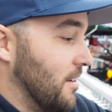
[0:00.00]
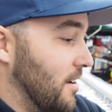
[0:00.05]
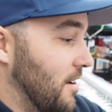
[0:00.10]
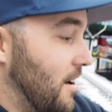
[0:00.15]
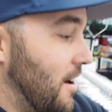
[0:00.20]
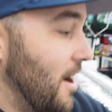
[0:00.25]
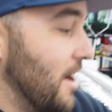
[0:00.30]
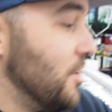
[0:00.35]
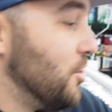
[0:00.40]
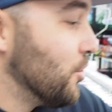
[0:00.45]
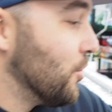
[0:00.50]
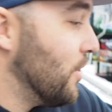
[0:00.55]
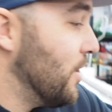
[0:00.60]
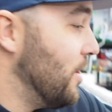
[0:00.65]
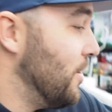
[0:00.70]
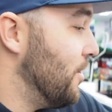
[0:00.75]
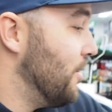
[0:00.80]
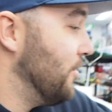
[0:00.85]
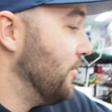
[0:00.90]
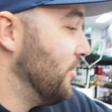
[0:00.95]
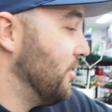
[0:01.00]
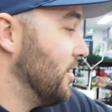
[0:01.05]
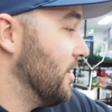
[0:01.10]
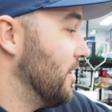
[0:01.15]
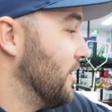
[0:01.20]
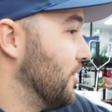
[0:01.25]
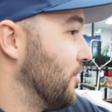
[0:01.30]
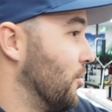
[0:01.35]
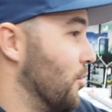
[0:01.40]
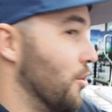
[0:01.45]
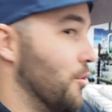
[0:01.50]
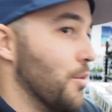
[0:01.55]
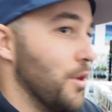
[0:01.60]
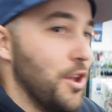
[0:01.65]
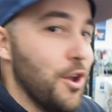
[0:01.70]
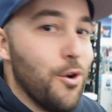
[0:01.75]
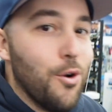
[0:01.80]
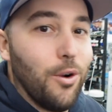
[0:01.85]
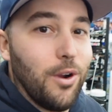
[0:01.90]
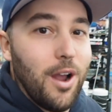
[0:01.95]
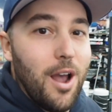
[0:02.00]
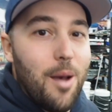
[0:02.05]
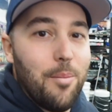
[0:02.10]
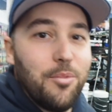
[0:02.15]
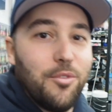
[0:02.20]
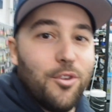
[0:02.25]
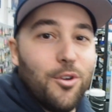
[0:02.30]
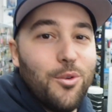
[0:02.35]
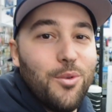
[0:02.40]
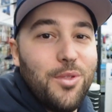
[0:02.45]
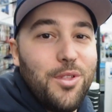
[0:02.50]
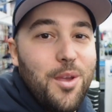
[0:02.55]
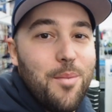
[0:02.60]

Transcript: I enjoy using it, it's good when you hook up, it's good with your